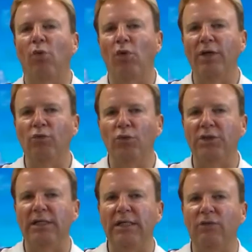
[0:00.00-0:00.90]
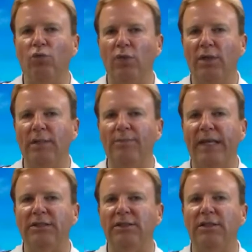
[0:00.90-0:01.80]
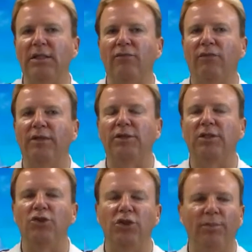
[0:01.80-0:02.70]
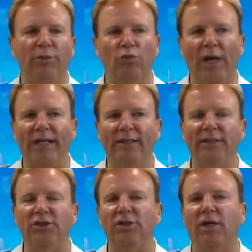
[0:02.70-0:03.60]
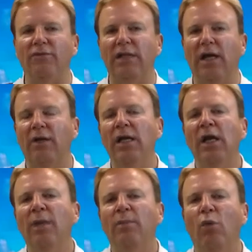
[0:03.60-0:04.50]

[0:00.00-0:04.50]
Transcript: Morning routine really makes the difference, and you should be writing this stuff down.